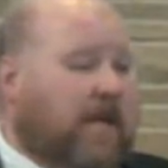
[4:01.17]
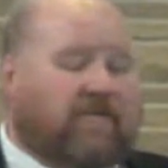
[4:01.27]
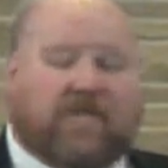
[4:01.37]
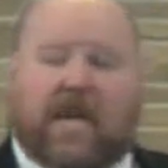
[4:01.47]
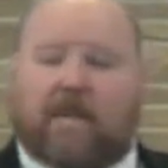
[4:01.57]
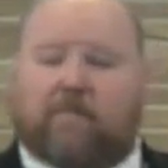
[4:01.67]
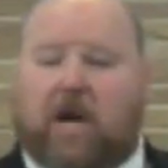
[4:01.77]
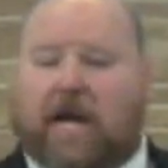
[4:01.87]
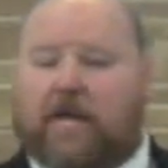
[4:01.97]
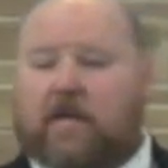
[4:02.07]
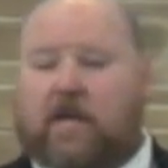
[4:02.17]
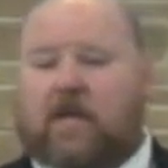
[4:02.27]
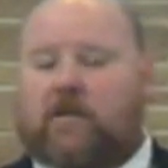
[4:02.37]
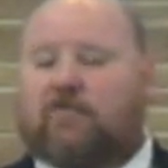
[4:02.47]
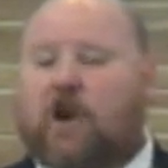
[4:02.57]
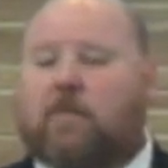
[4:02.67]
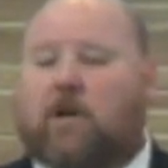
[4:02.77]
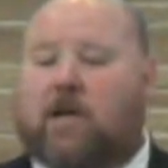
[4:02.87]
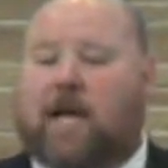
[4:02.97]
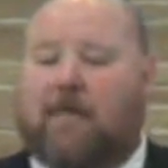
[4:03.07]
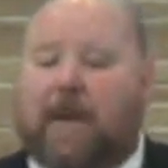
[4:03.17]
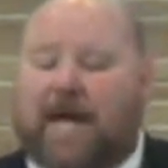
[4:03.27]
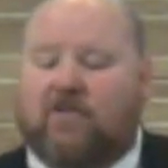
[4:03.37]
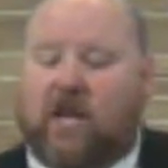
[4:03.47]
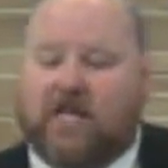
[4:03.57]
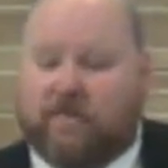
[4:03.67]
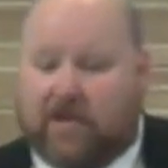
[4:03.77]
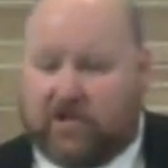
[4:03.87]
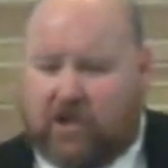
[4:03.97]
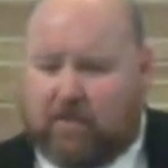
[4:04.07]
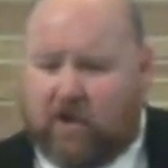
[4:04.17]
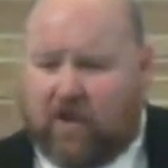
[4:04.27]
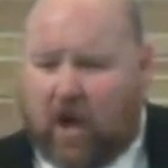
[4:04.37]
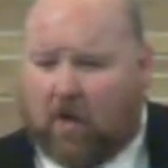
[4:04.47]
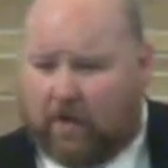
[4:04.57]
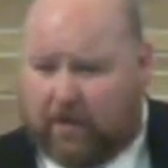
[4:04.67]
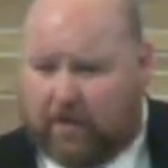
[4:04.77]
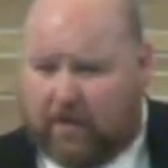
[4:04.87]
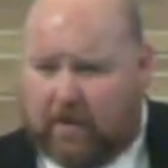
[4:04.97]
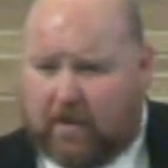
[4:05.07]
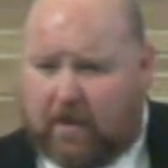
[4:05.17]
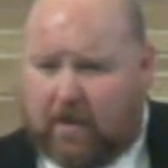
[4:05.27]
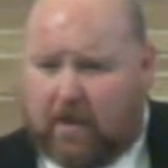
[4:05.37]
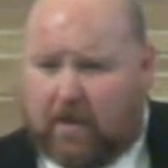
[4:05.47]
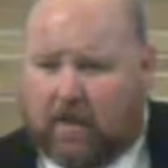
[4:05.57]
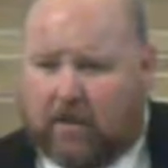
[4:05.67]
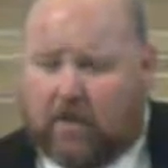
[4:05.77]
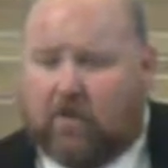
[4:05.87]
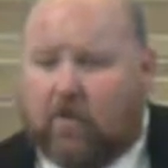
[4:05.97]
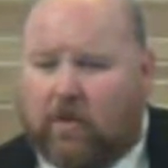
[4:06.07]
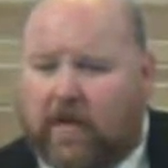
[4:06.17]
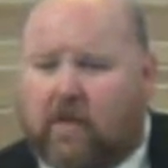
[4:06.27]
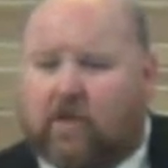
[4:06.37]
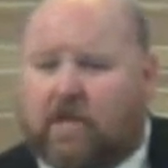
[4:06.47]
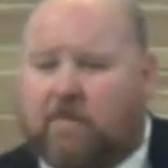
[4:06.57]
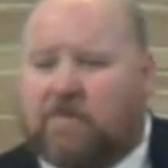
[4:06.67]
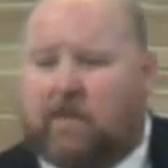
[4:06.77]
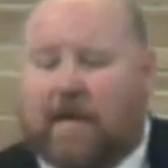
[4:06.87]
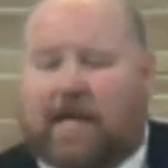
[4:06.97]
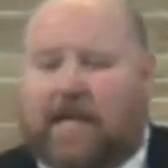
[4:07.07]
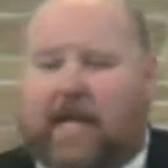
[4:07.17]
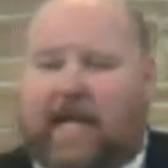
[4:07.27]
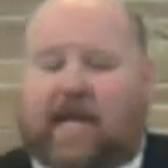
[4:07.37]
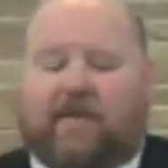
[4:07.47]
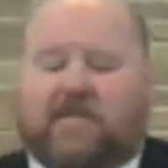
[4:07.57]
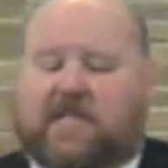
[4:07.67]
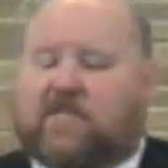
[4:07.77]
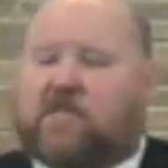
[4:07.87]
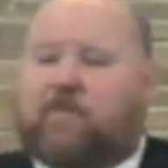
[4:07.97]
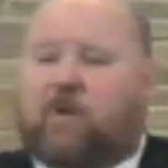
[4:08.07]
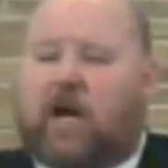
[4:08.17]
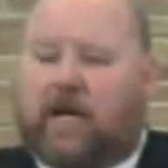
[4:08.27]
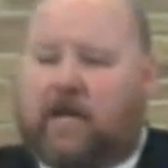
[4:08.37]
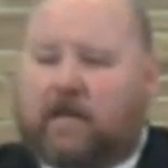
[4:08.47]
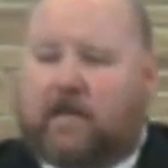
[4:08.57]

If she ain't praying, you drop her like a bad transmission and move on. You don't want to get hooked up with somebody that ain't got enough sense to pray.